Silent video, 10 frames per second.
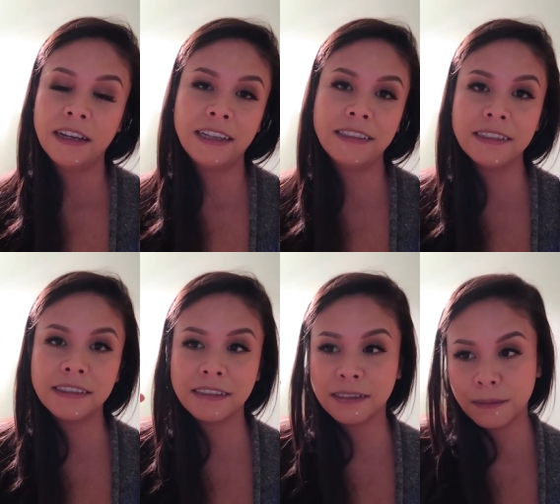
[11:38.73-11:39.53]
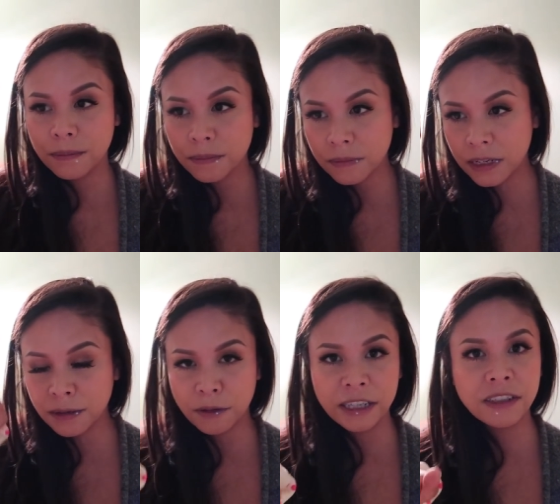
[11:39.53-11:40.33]
and just
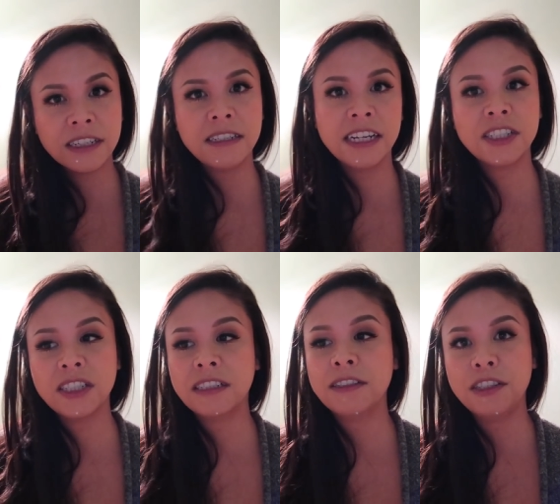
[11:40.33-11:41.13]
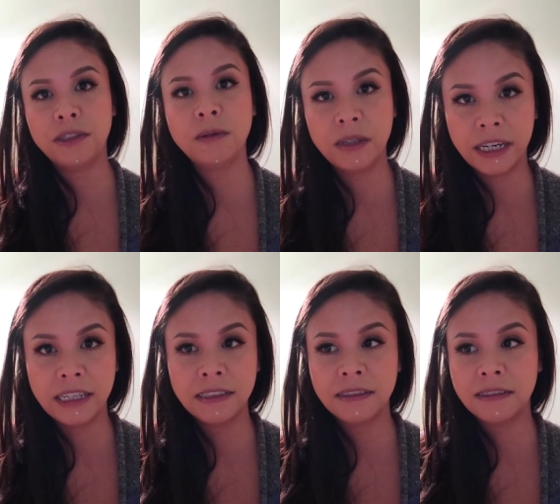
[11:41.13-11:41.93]
a greater connection to you
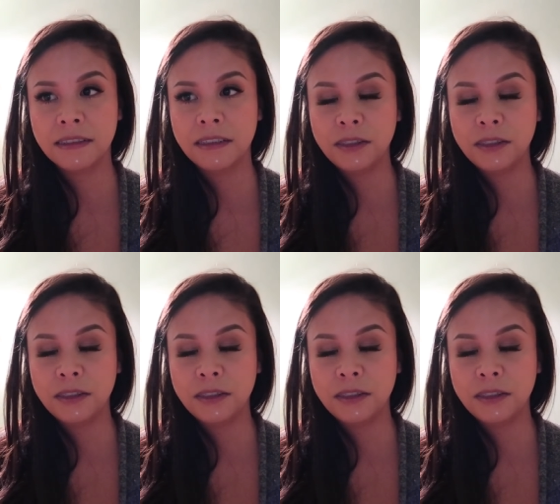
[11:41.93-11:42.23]
guys,